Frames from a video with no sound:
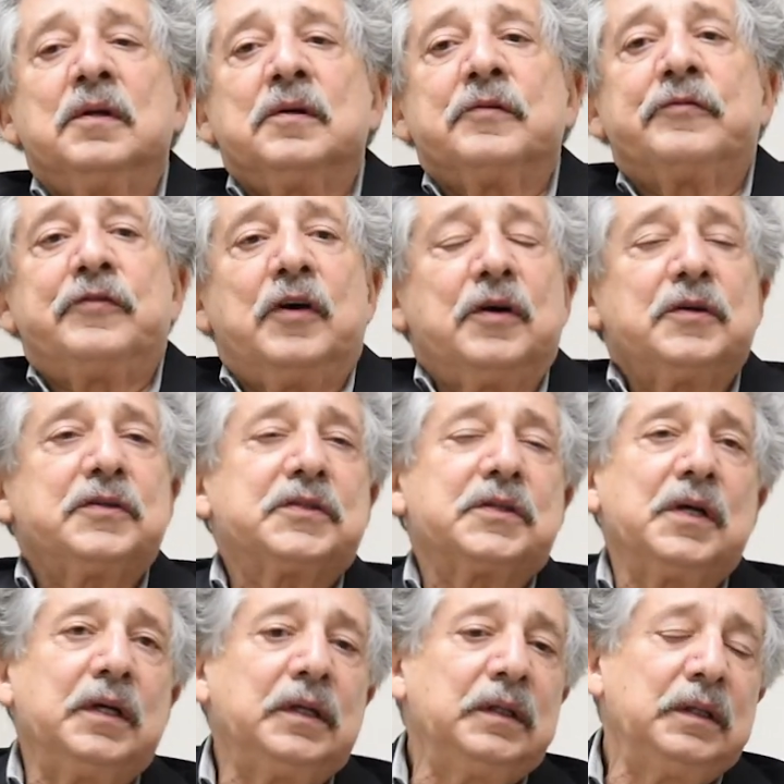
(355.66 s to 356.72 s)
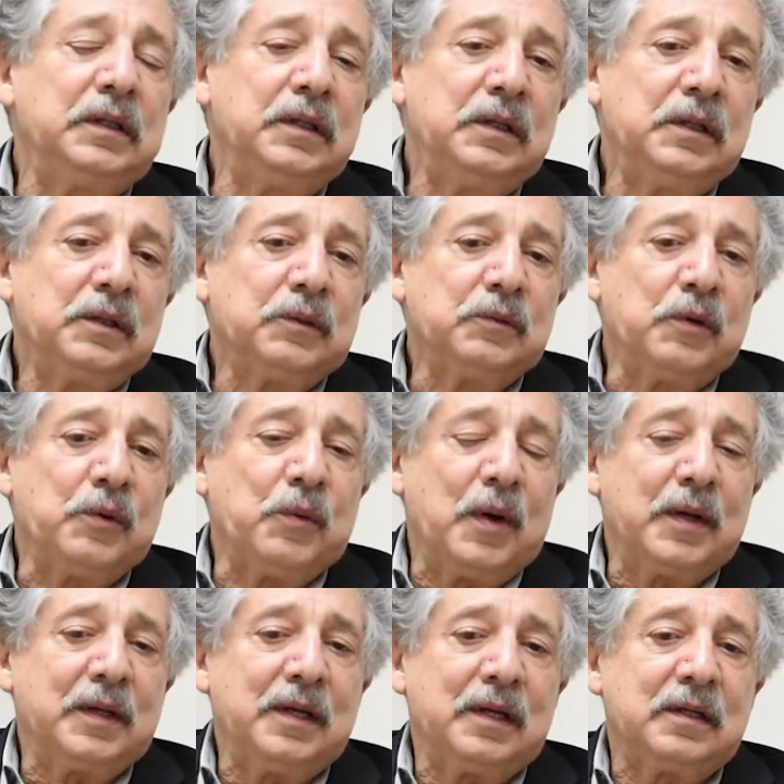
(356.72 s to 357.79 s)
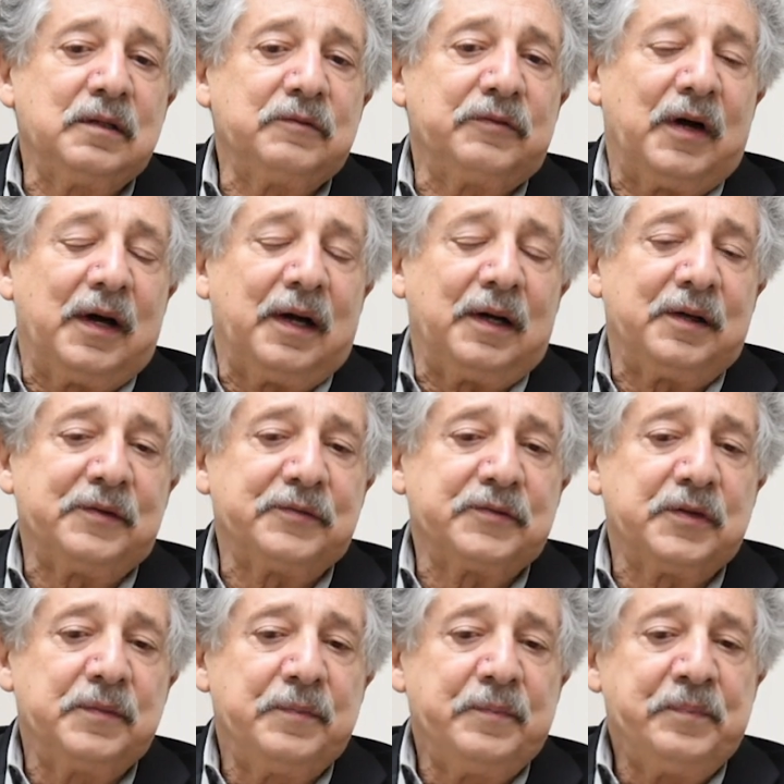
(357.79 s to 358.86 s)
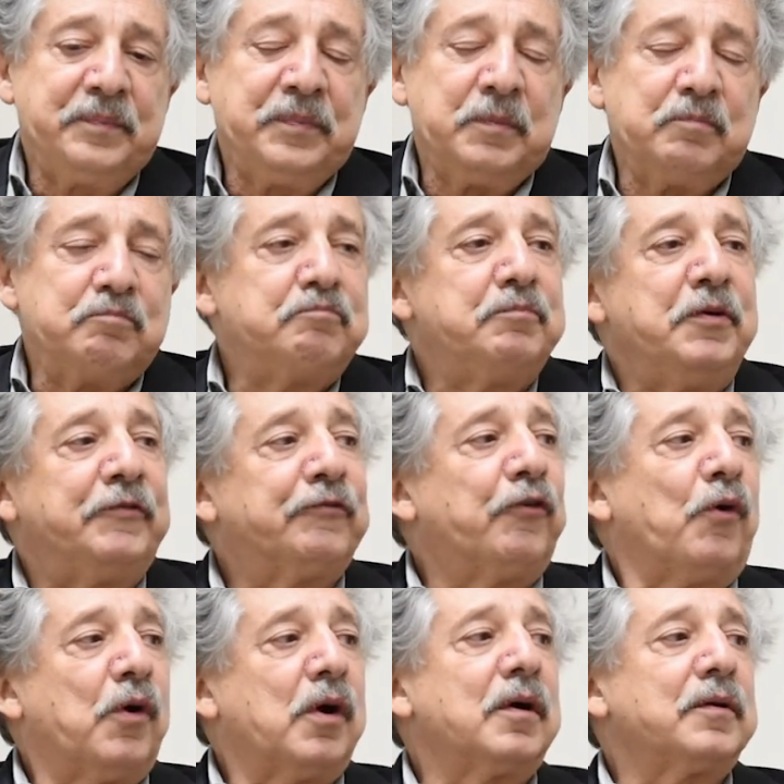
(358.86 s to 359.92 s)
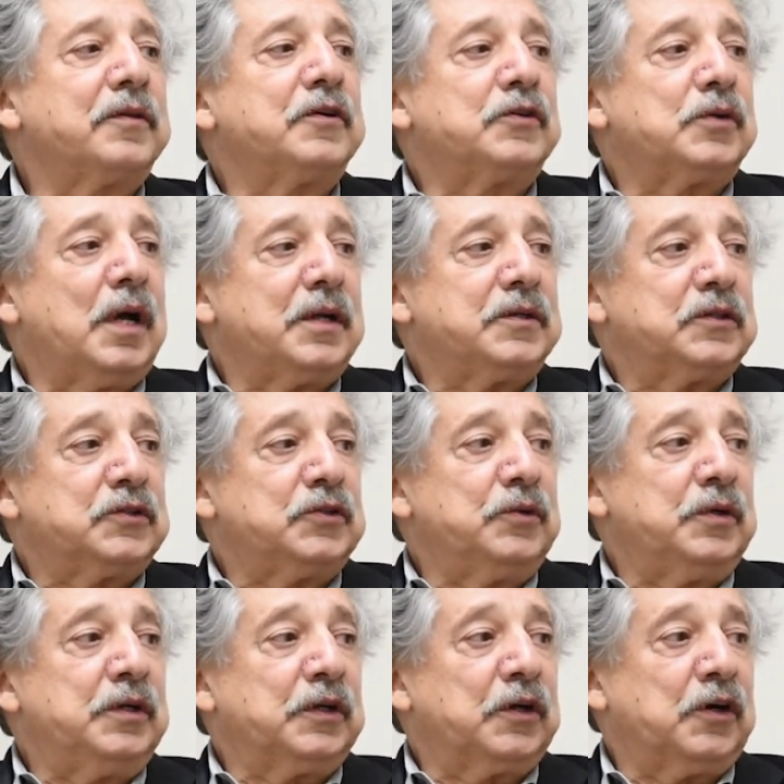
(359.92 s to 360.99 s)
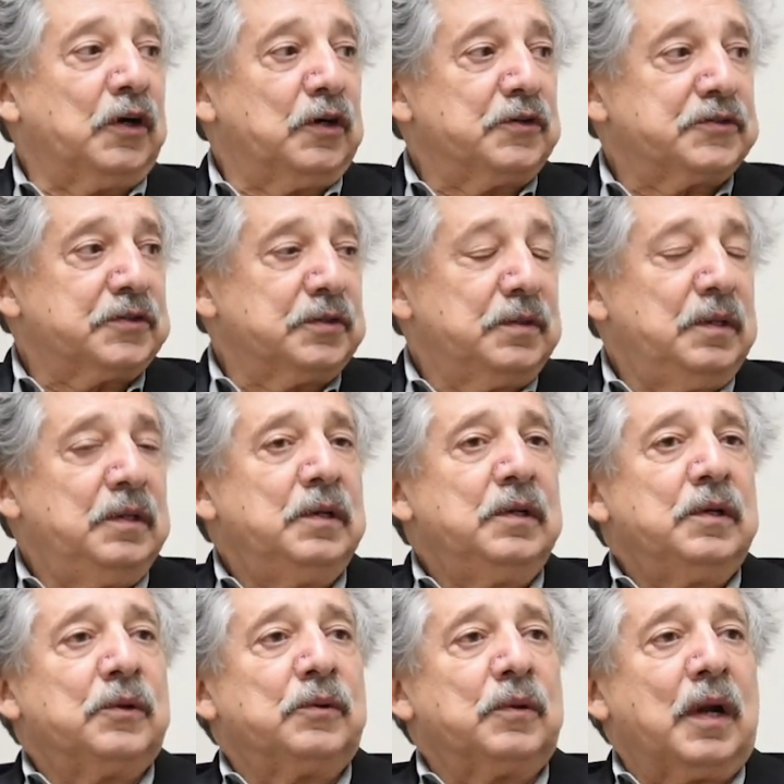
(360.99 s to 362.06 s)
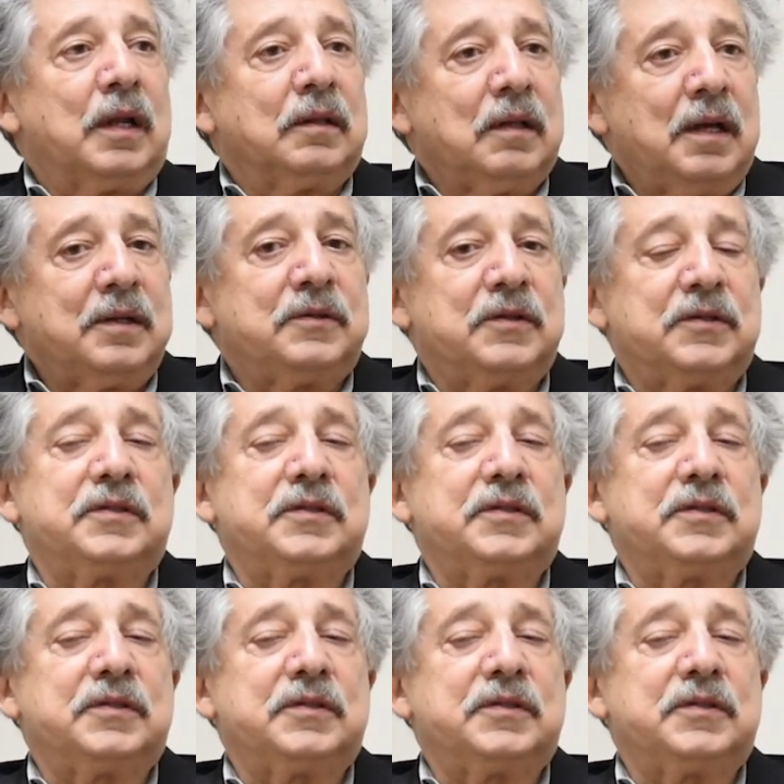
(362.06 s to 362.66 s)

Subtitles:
First, we want to get involved before the tragic shooting occurs. What I'd like to